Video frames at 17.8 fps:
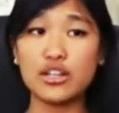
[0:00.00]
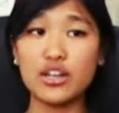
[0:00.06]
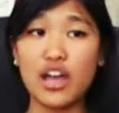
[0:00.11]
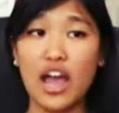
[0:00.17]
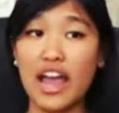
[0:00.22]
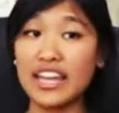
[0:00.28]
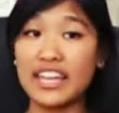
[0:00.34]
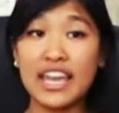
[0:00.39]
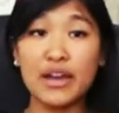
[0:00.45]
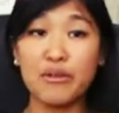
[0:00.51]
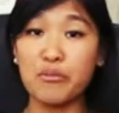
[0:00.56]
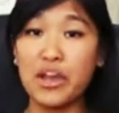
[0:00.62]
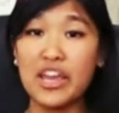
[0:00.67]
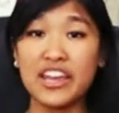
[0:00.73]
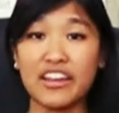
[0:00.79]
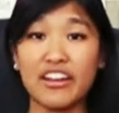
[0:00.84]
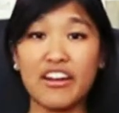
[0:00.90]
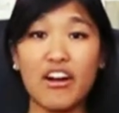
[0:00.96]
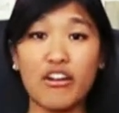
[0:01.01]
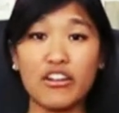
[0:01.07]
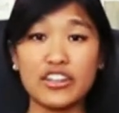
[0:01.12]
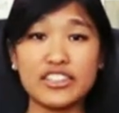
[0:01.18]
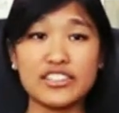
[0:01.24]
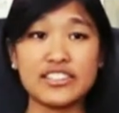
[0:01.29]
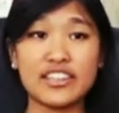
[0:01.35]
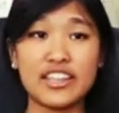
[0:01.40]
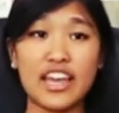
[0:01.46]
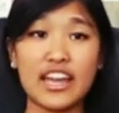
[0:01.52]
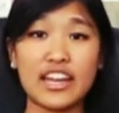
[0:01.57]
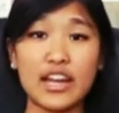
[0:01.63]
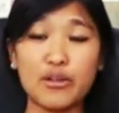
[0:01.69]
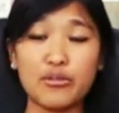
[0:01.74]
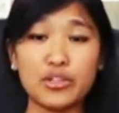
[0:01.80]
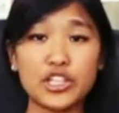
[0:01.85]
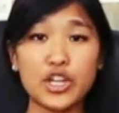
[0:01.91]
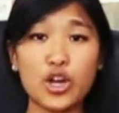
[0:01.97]
I can't wait, honestly, and I
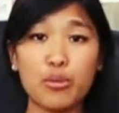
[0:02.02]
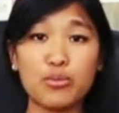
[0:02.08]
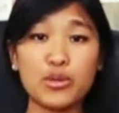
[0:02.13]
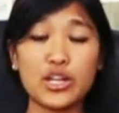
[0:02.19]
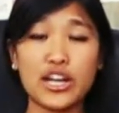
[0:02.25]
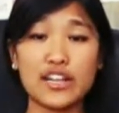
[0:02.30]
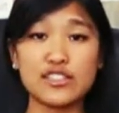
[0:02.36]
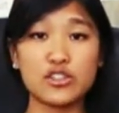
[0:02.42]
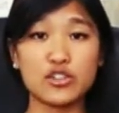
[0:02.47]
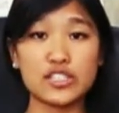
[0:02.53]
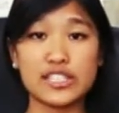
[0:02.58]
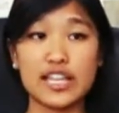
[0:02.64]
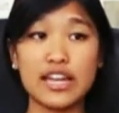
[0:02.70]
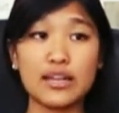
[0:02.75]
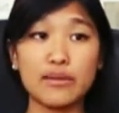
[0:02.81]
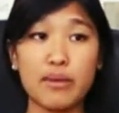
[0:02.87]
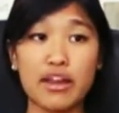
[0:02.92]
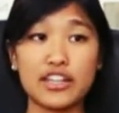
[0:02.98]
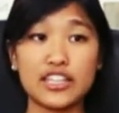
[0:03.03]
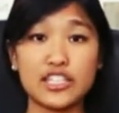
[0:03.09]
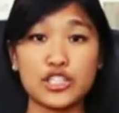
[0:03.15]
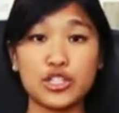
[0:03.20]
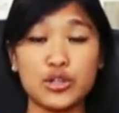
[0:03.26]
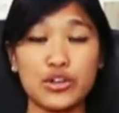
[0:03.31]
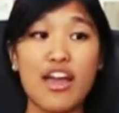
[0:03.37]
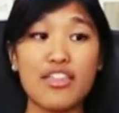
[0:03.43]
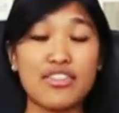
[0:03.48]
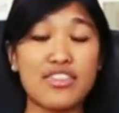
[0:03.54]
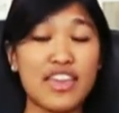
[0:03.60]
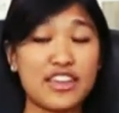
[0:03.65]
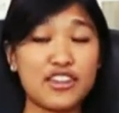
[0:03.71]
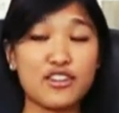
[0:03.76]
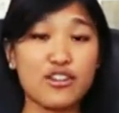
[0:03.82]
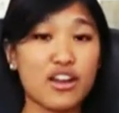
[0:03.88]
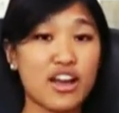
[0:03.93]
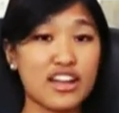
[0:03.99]
really hope you guys are excited about it too.
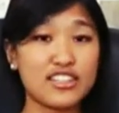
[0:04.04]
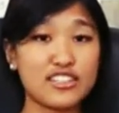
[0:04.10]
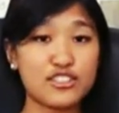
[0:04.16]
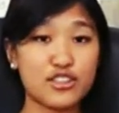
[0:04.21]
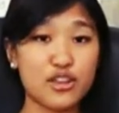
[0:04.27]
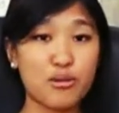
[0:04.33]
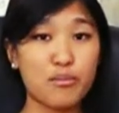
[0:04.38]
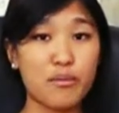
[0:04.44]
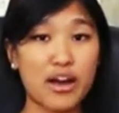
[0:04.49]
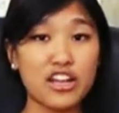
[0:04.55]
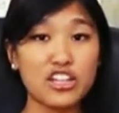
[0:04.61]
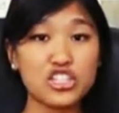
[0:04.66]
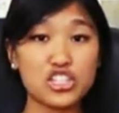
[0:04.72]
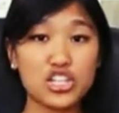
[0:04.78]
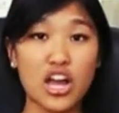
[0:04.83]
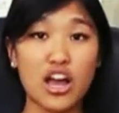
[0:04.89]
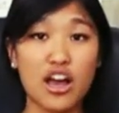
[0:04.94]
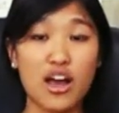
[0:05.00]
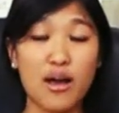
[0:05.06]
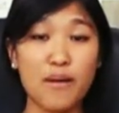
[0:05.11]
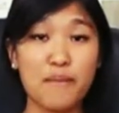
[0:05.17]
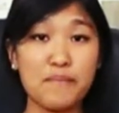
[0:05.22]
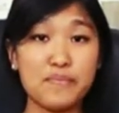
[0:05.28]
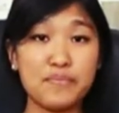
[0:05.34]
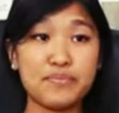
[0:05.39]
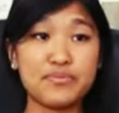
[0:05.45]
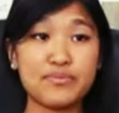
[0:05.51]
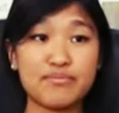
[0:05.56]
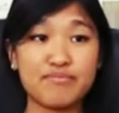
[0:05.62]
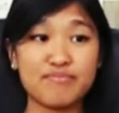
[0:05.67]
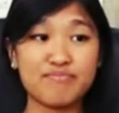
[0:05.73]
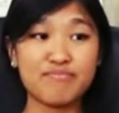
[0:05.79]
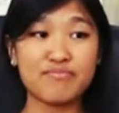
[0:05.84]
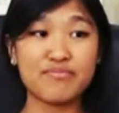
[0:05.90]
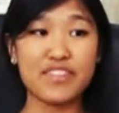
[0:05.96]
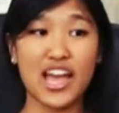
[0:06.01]
Thank you guys so much.
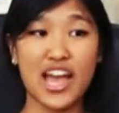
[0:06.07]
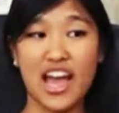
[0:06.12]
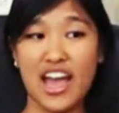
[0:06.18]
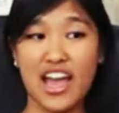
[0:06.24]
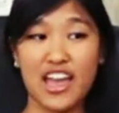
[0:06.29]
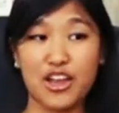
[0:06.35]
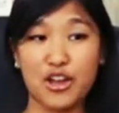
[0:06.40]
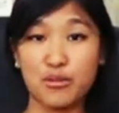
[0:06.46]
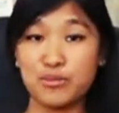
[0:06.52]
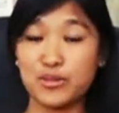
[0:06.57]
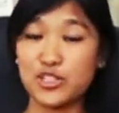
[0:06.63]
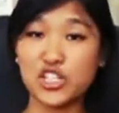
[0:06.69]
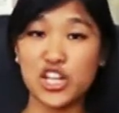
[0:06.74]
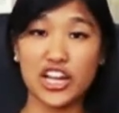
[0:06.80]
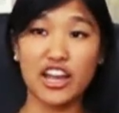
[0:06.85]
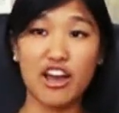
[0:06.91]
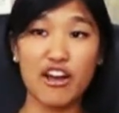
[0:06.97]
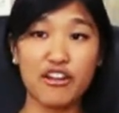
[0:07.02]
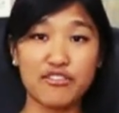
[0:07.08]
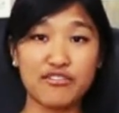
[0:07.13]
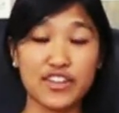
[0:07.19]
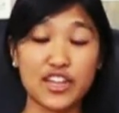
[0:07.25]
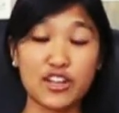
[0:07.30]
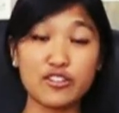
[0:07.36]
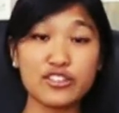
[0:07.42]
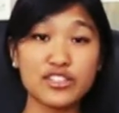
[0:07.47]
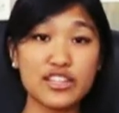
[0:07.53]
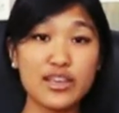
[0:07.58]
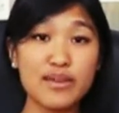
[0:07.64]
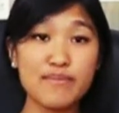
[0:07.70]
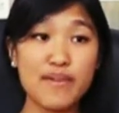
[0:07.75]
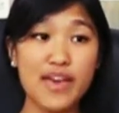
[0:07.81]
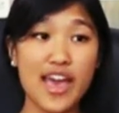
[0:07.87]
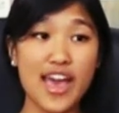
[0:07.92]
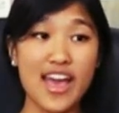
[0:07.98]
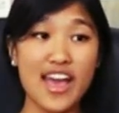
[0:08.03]
I hope you check out a Fingerslip,
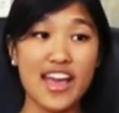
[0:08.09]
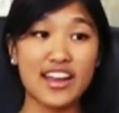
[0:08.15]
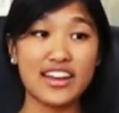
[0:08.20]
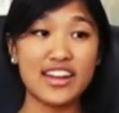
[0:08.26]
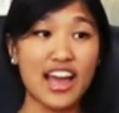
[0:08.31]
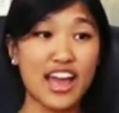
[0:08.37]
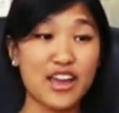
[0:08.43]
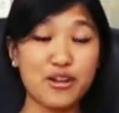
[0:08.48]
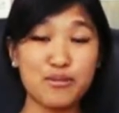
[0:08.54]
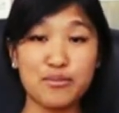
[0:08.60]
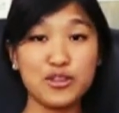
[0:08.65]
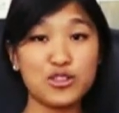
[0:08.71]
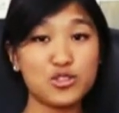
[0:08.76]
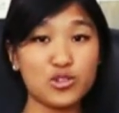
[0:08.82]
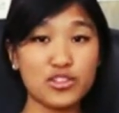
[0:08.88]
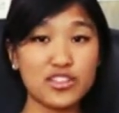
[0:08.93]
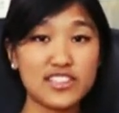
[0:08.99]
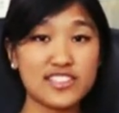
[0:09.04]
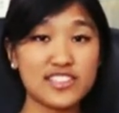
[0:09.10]
and I hope you enjoyed this